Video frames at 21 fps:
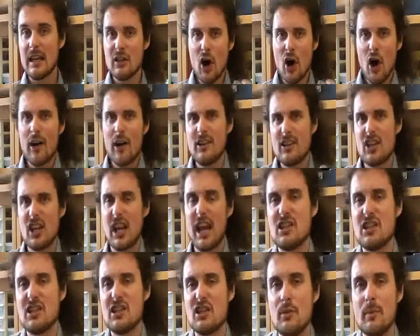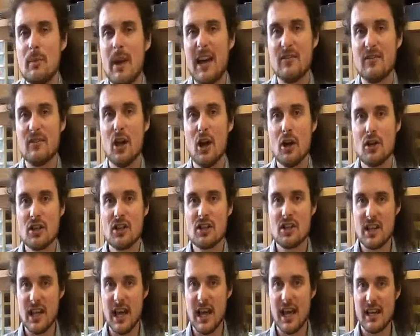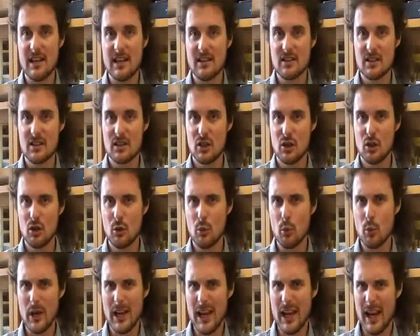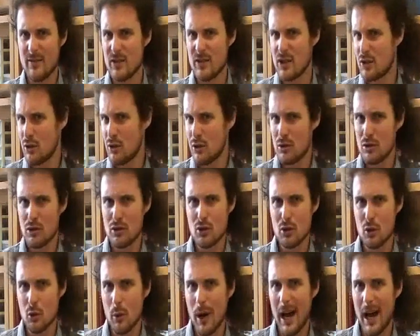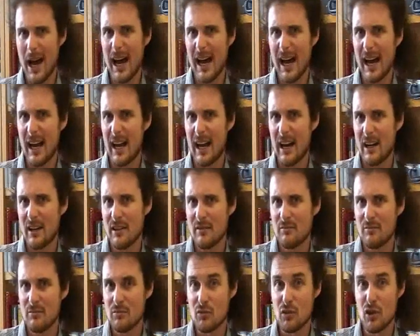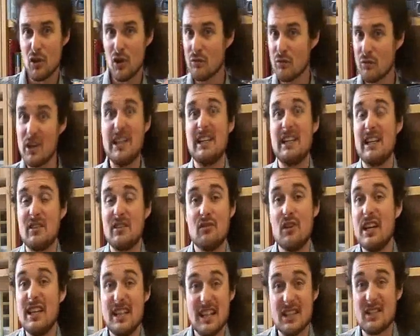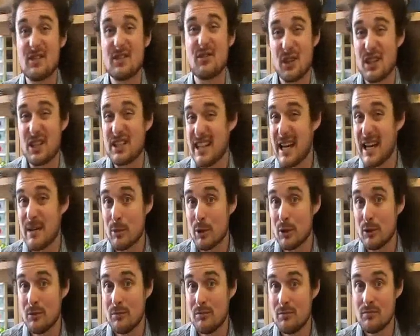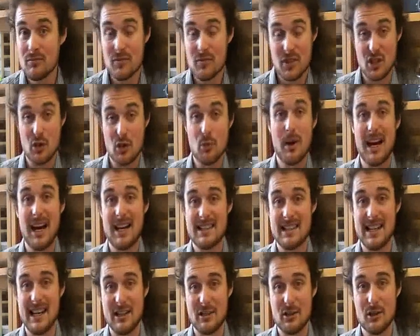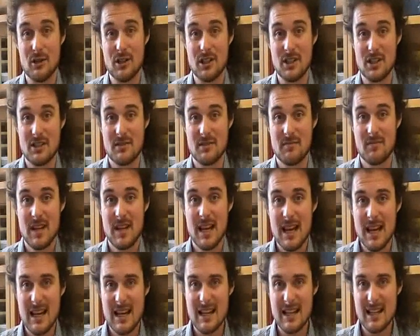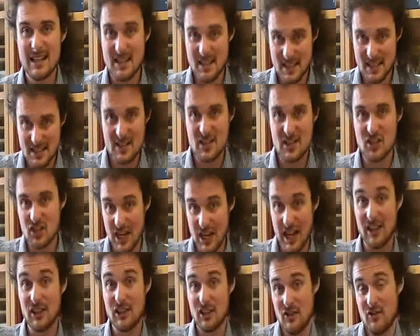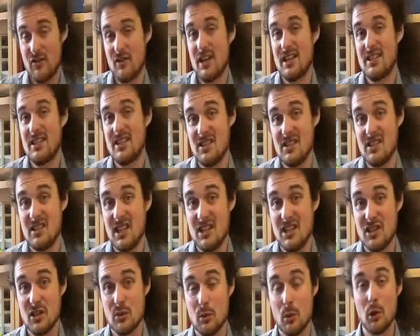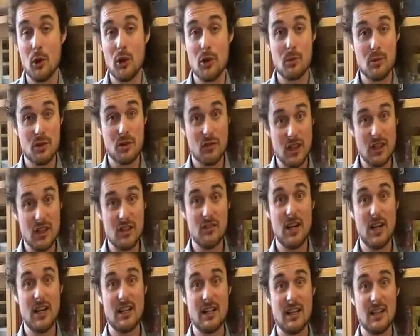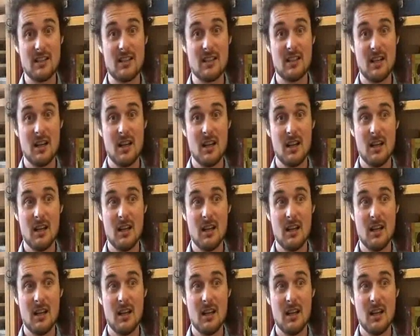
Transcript: In higher education you may have noticed that we have students who are not reading the readings, for example, still passing our units. This is a challenge for us as teachers. We want them to read the readings,